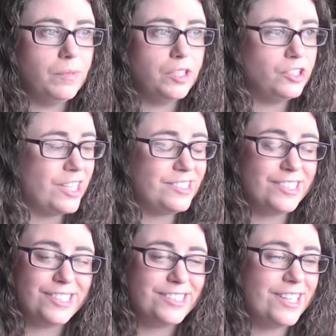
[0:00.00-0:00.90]
And
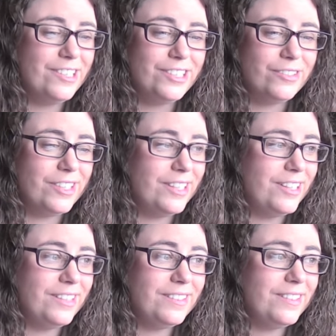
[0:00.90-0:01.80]
Jesse could tell you,
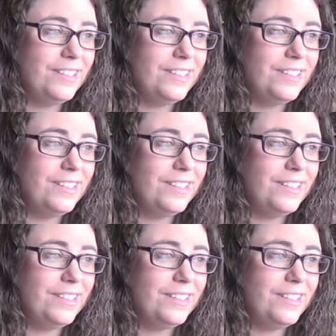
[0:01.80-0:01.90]
it isn't